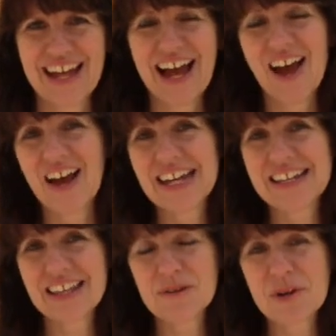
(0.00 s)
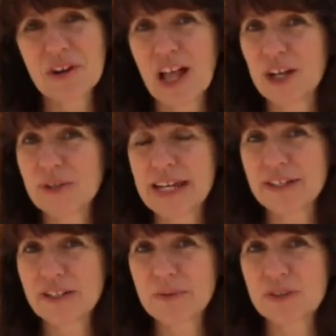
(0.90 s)
Hi, Elaine Marilaco,
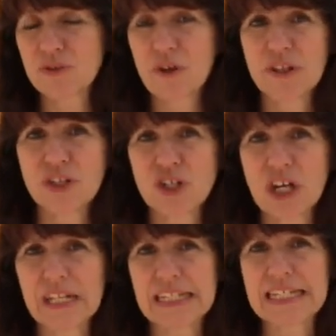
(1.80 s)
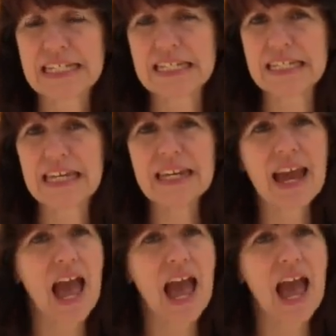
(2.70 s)
Settleson with Astrology Channel ETC,